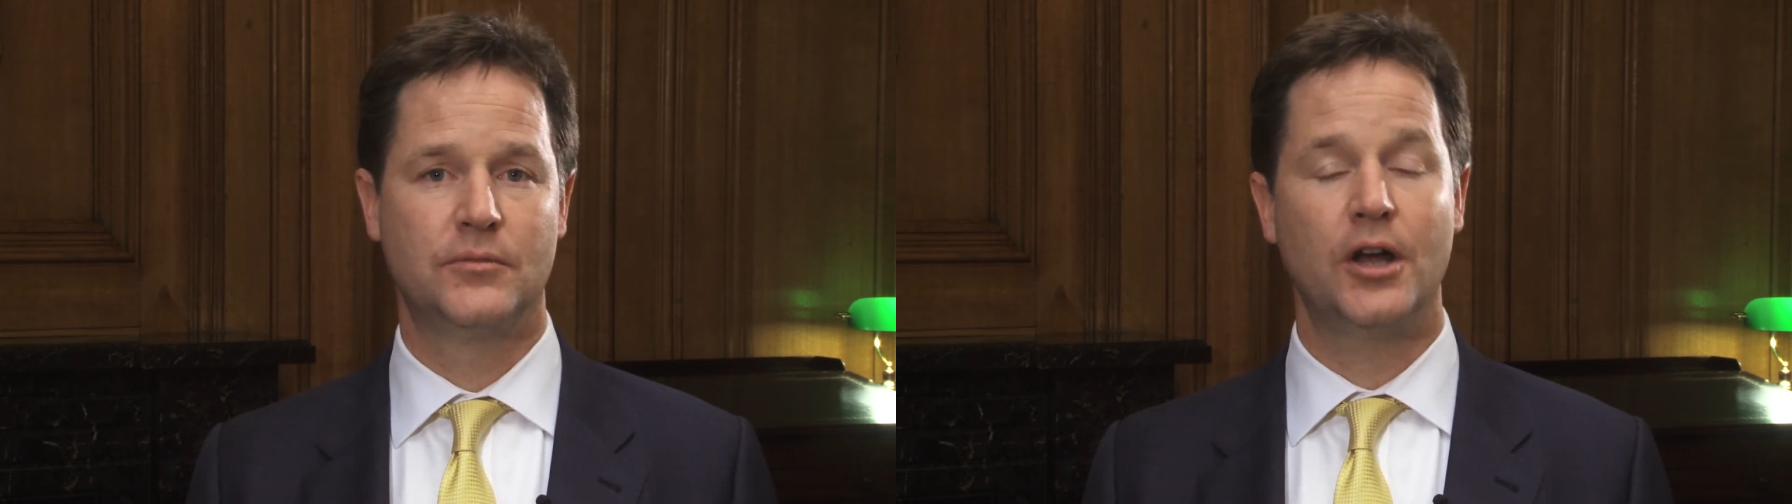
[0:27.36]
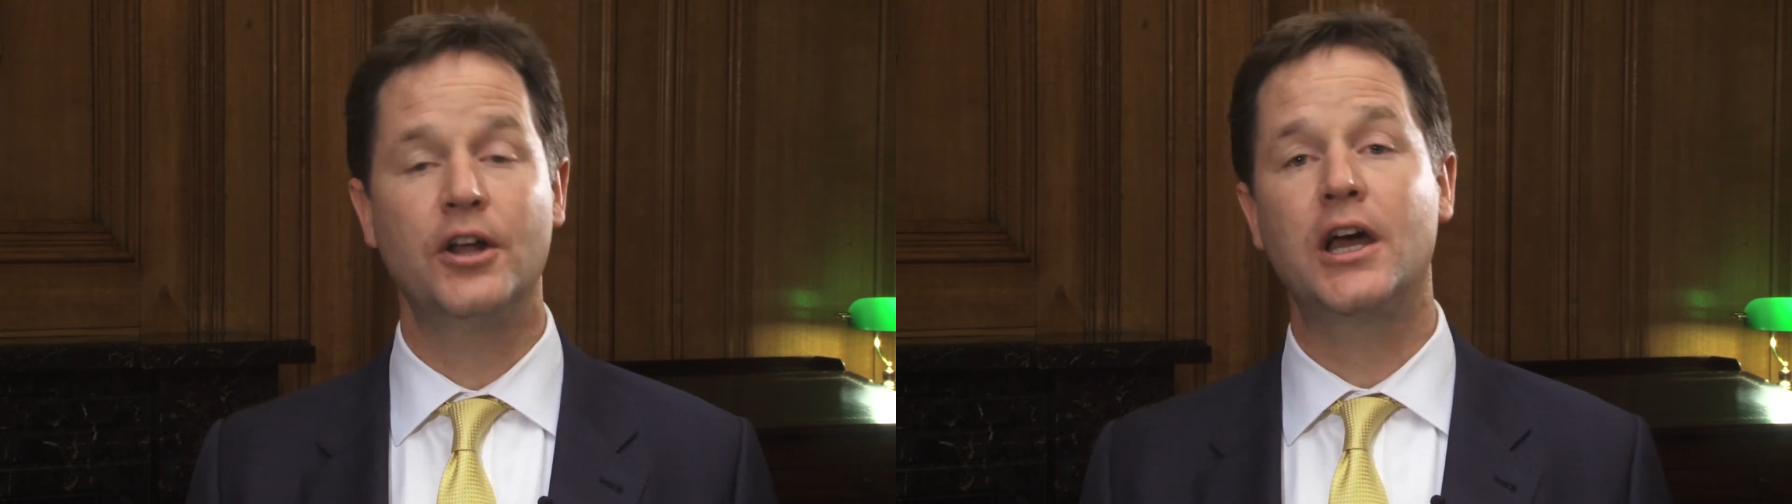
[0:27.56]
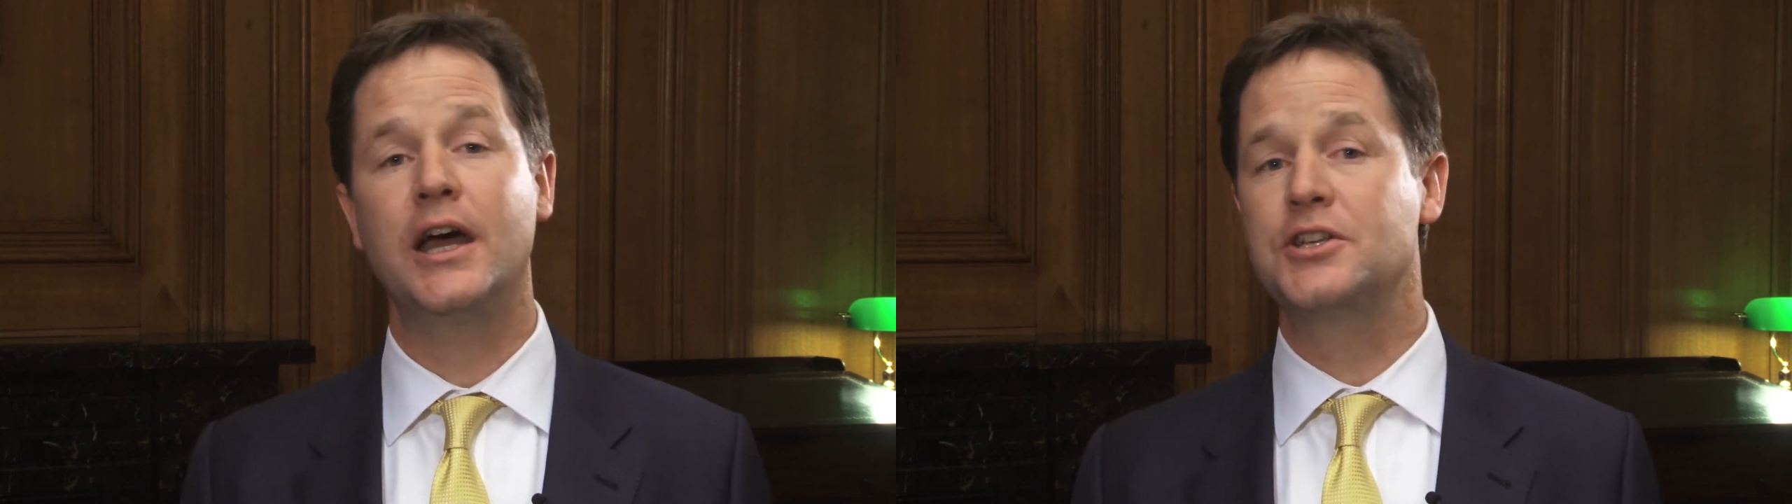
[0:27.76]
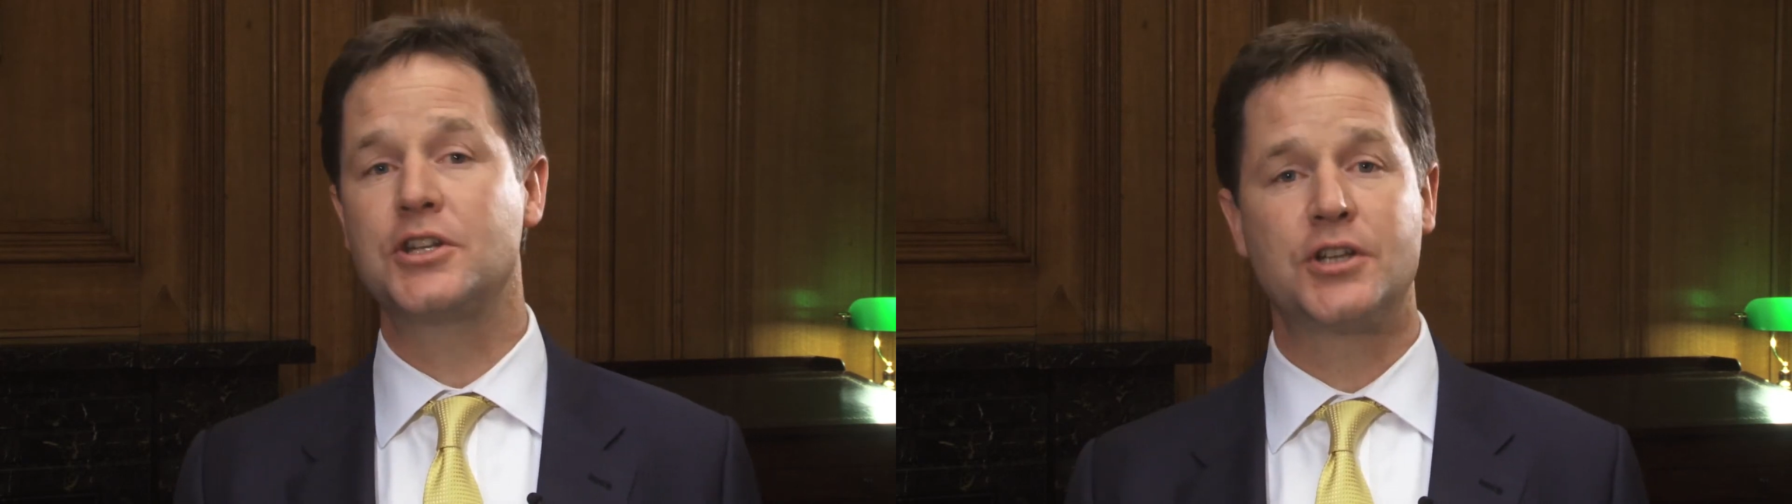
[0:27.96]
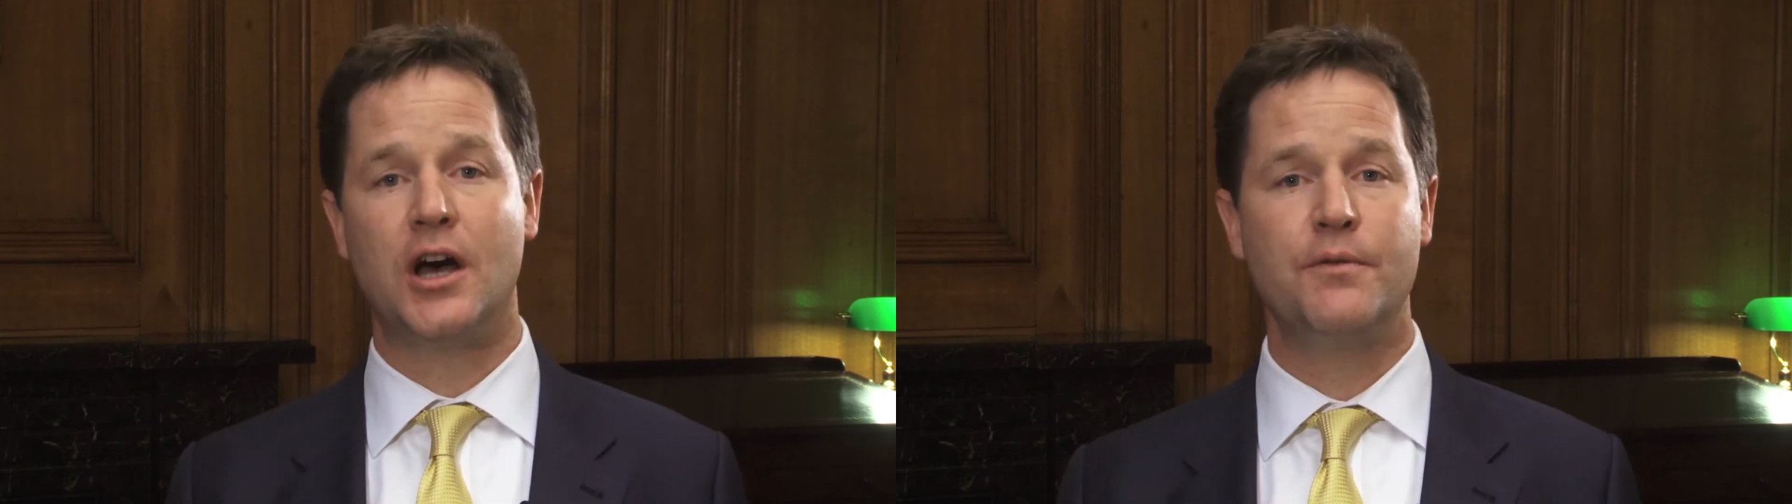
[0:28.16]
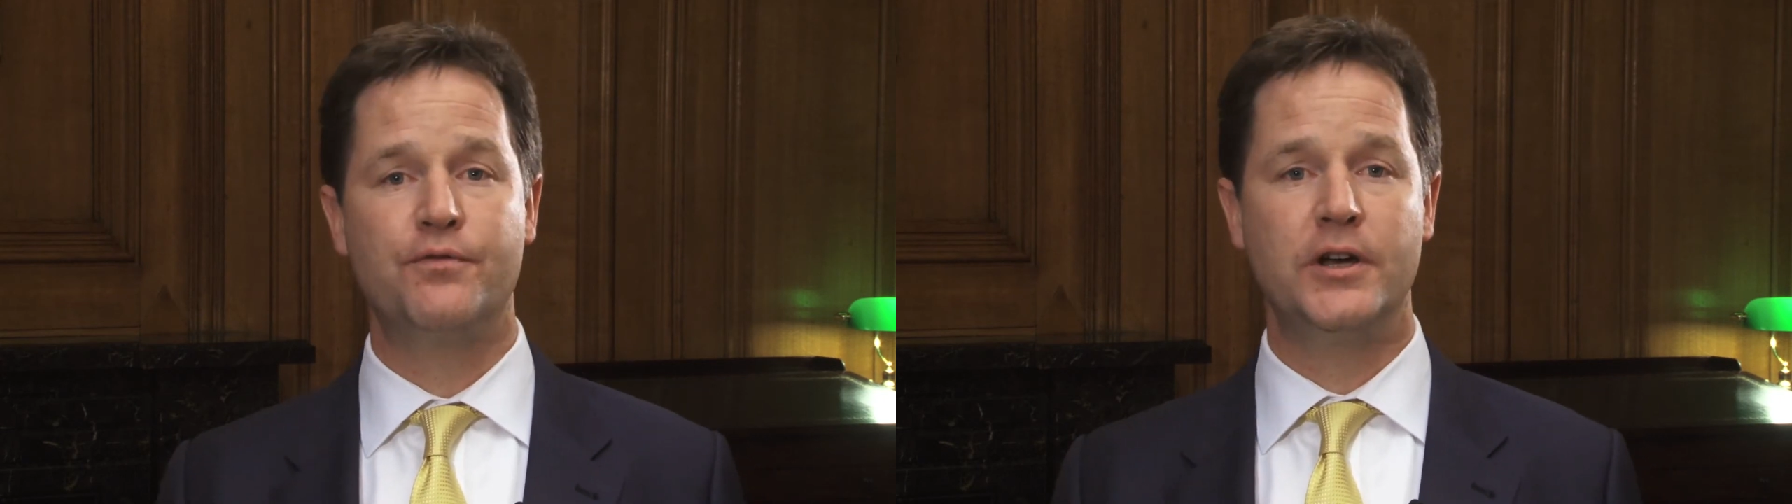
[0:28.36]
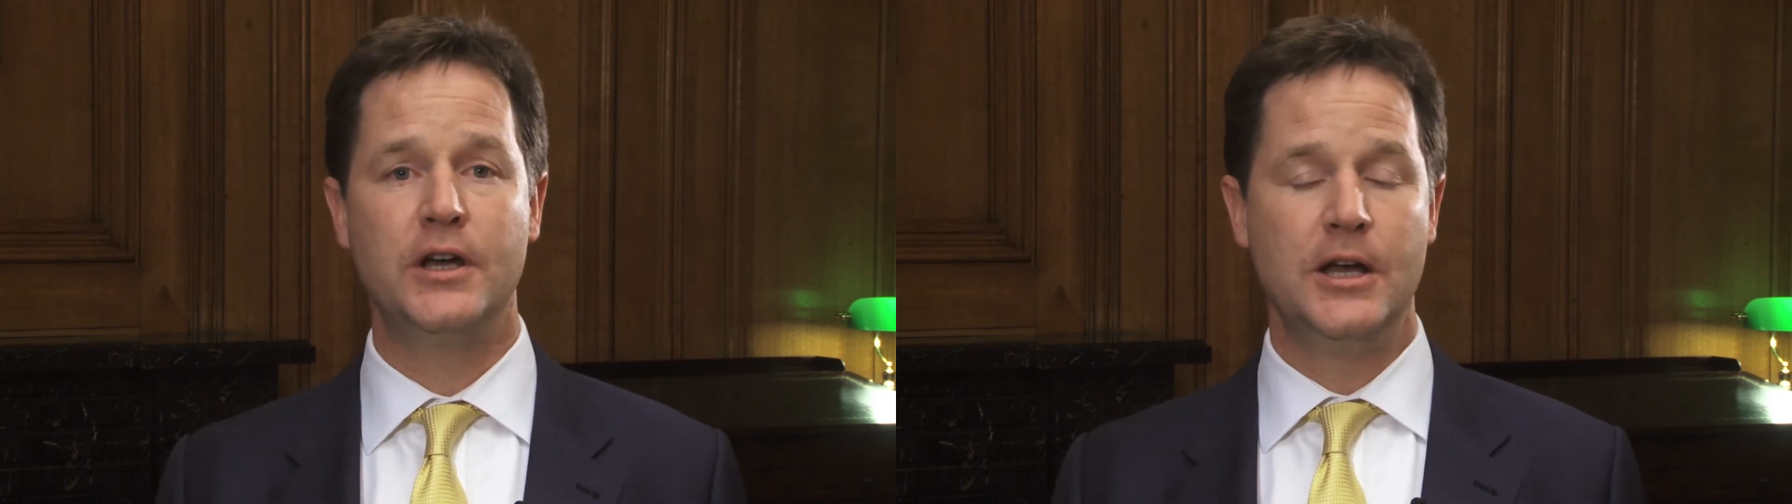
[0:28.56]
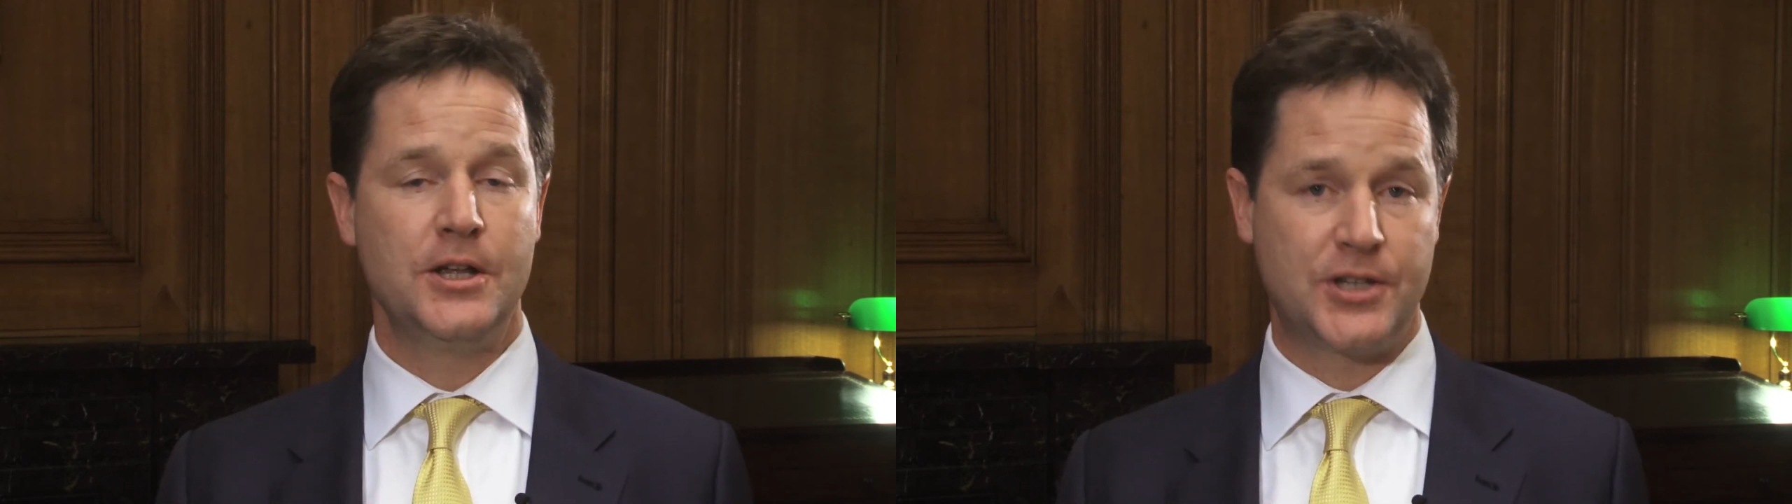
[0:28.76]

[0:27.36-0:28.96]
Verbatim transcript: Chanukah is a time for